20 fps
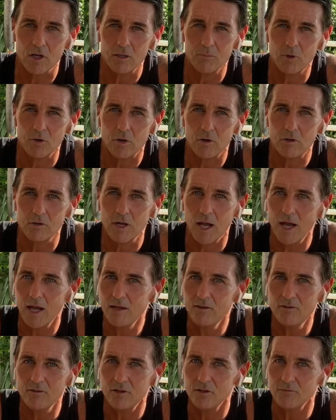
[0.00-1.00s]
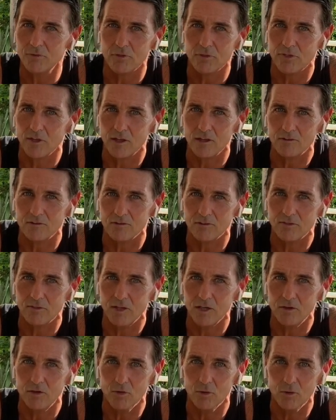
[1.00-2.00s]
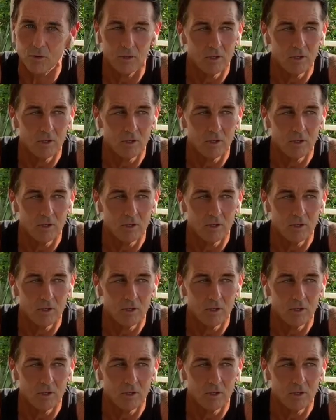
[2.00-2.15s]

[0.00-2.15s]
about all kinds of different things that they do.